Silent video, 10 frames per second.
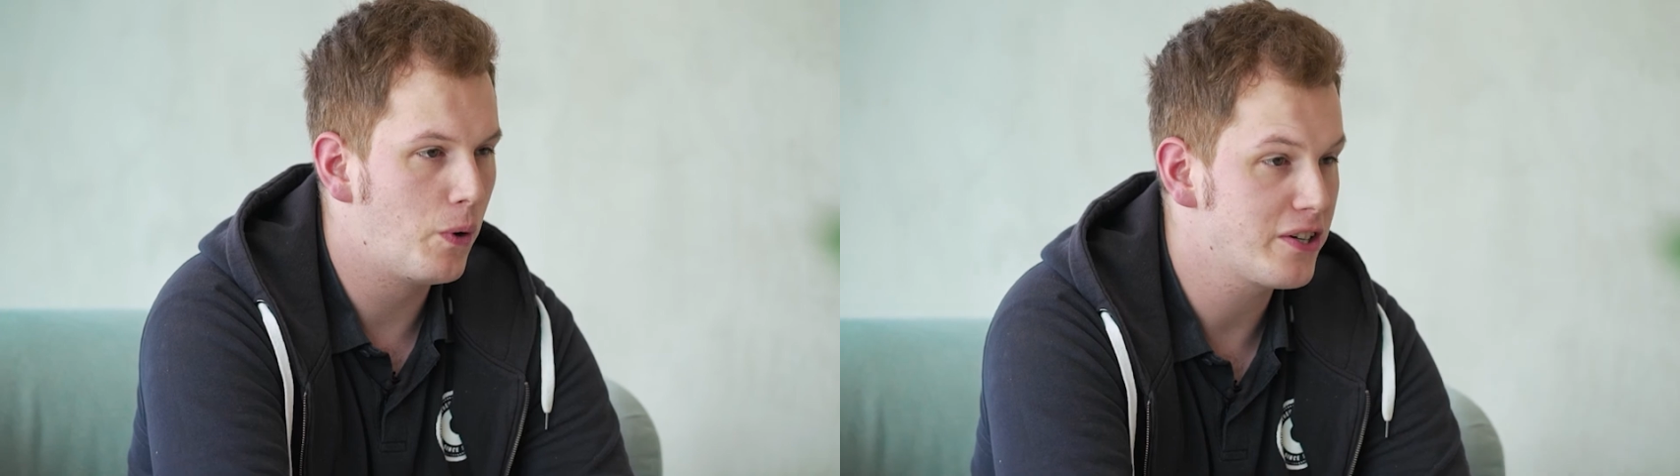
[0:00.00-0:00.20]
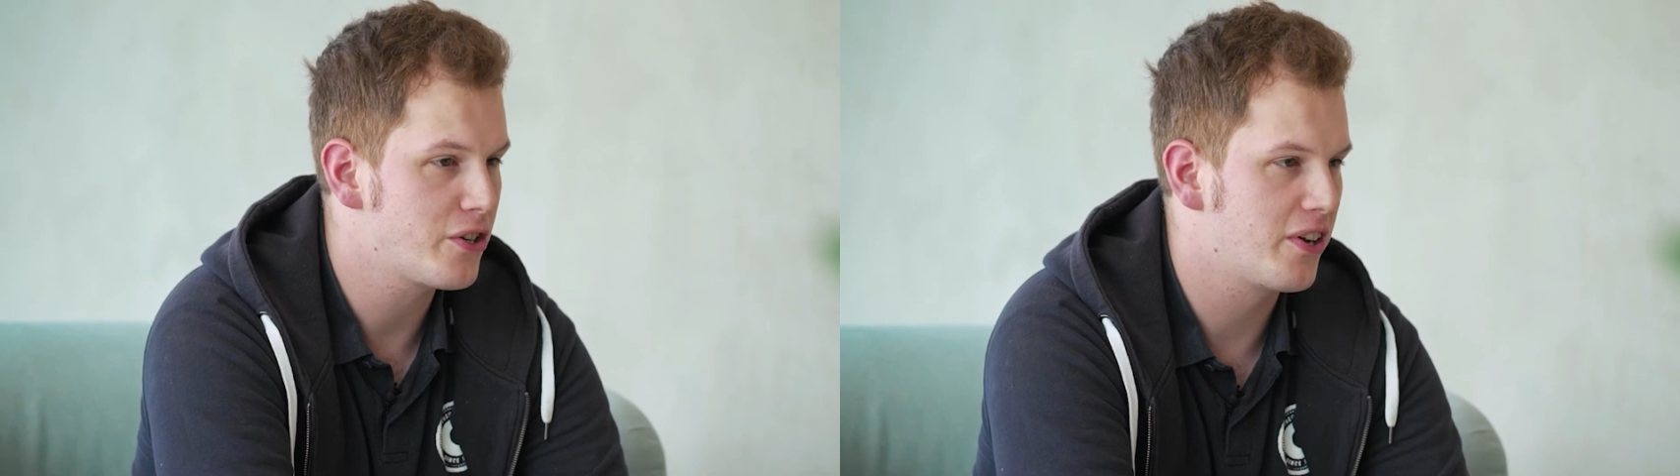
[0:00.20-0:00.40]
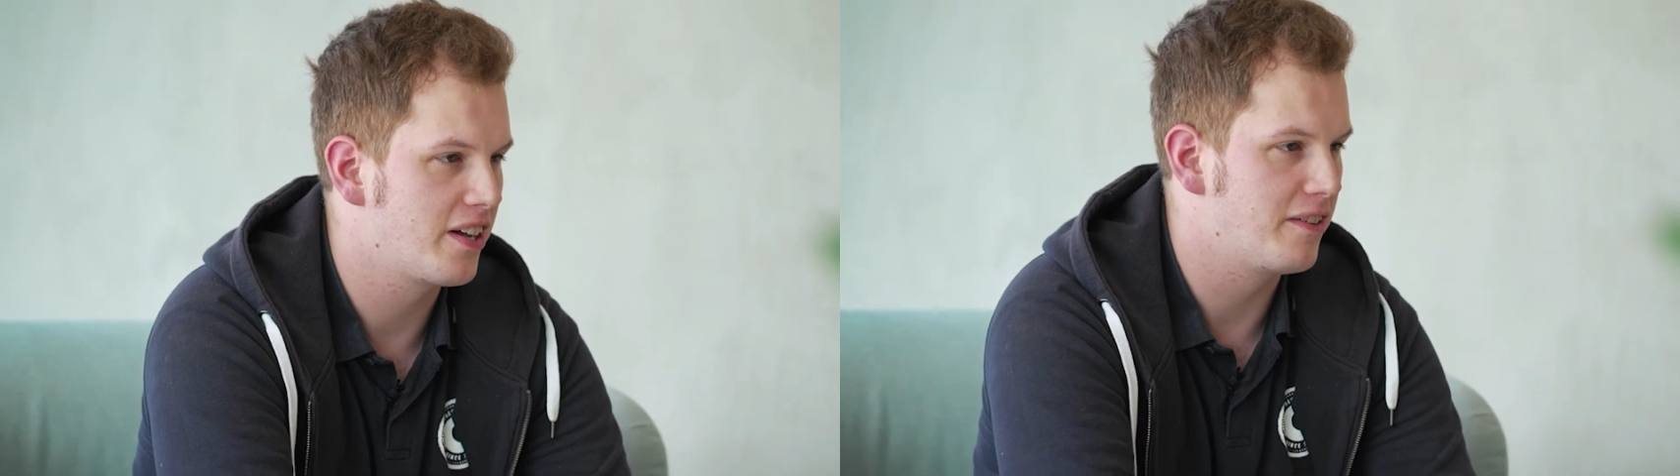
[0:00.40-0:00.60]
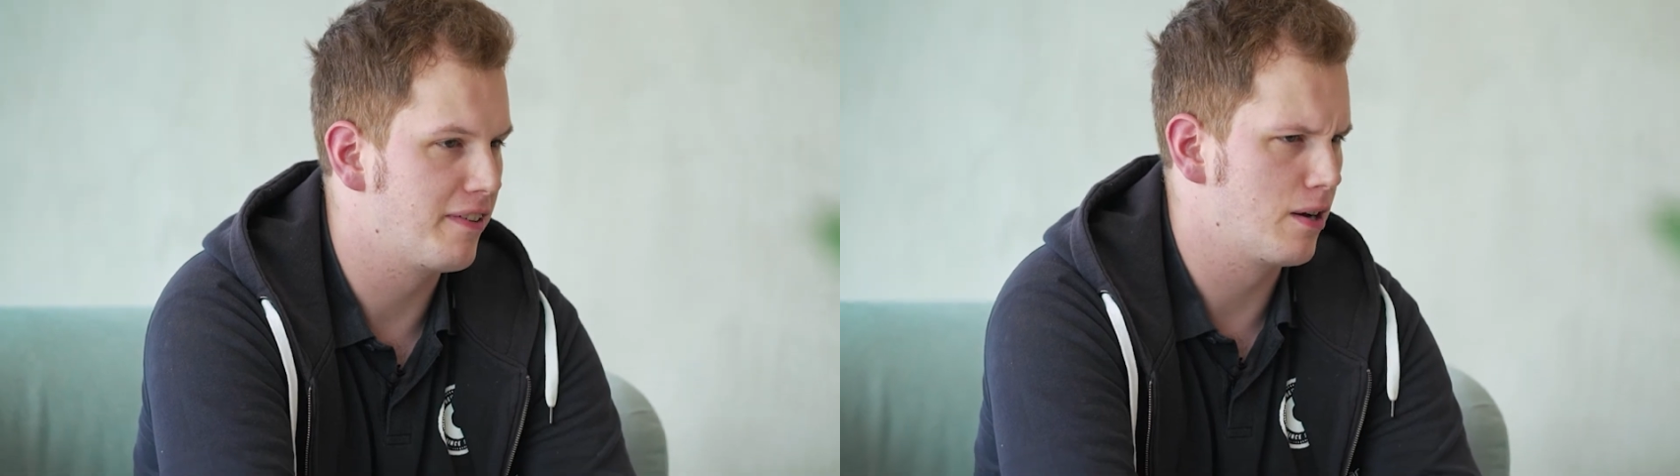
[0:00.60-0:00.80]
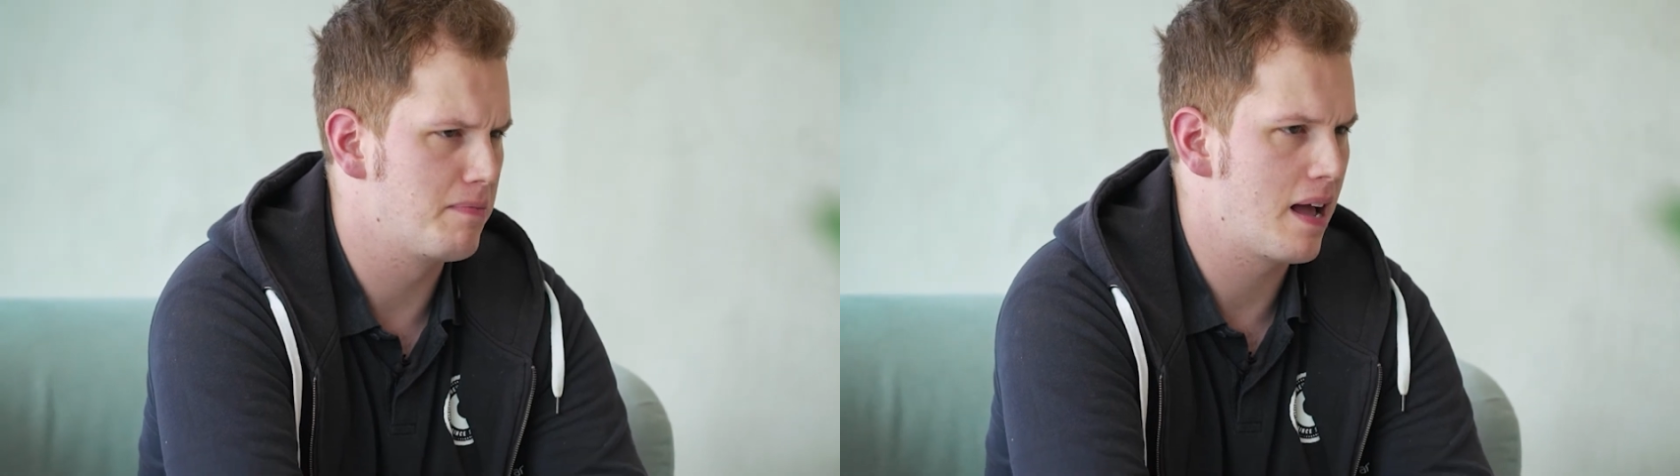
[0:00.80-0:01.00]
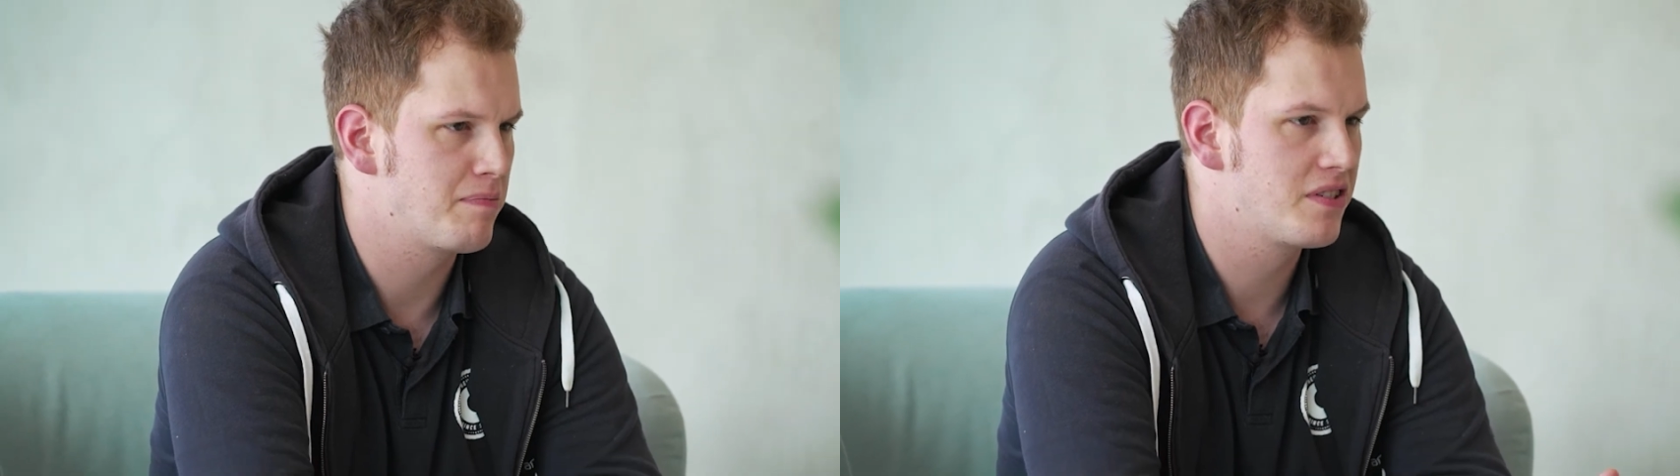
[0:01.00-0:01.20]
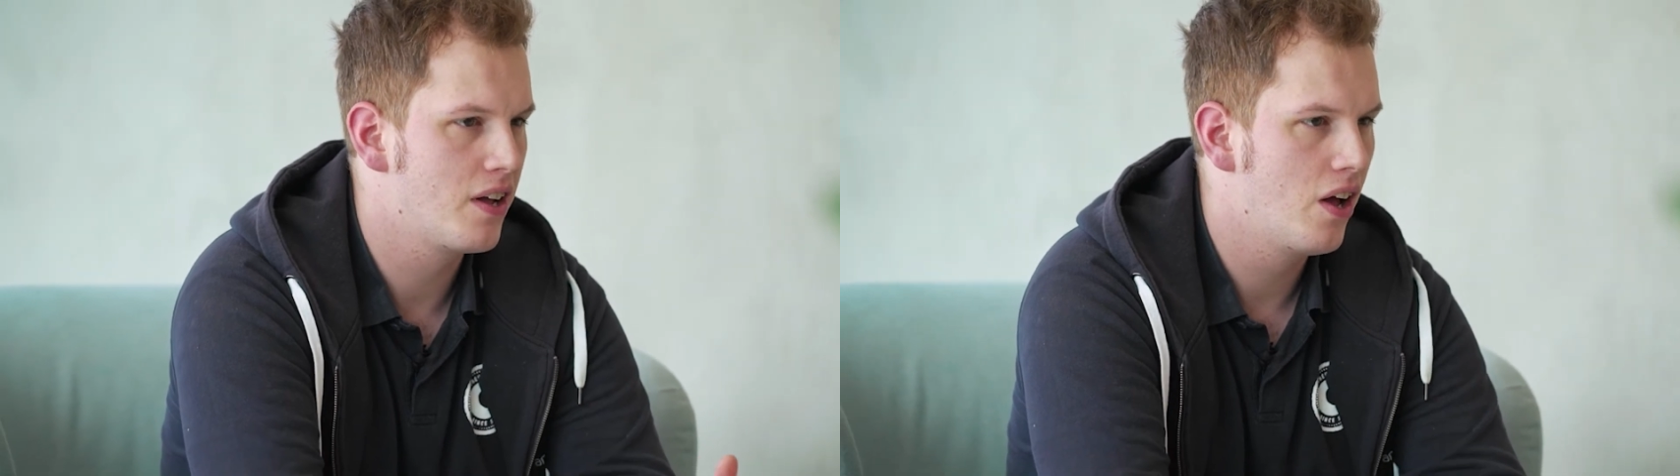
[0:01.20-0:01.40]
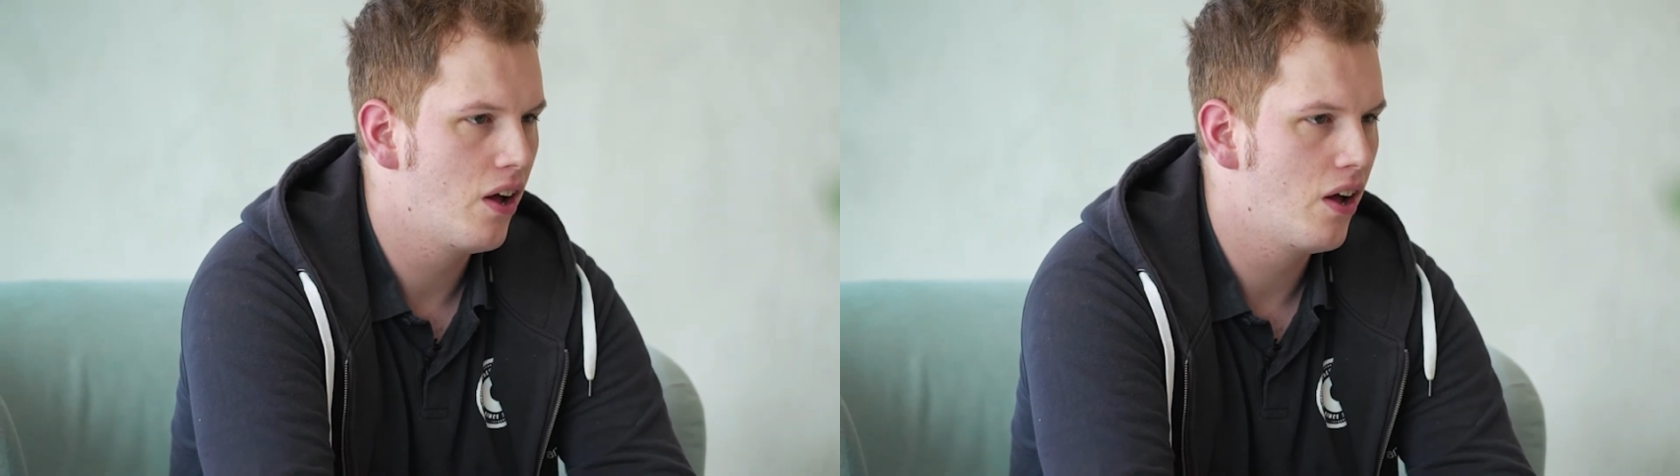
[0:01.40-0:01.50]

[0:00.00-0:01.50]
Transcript: Why should I develop apps